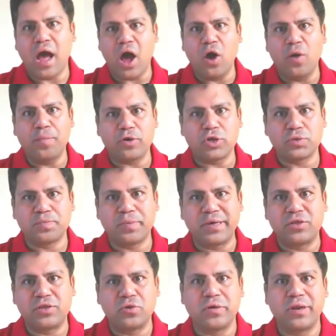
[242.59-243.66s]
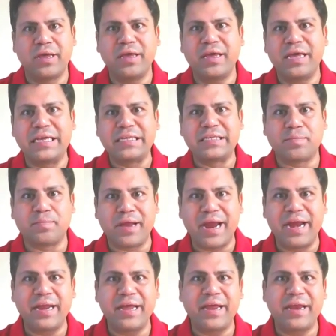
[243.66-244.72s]
how prospect theory is
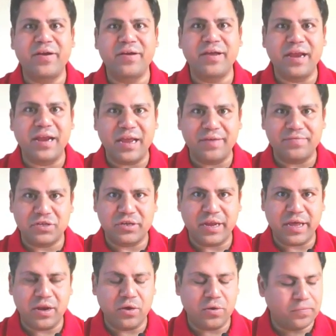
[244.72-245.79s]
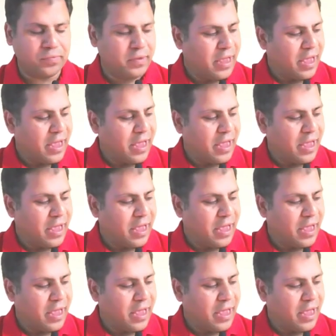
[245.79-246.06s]
applied in real life scenario.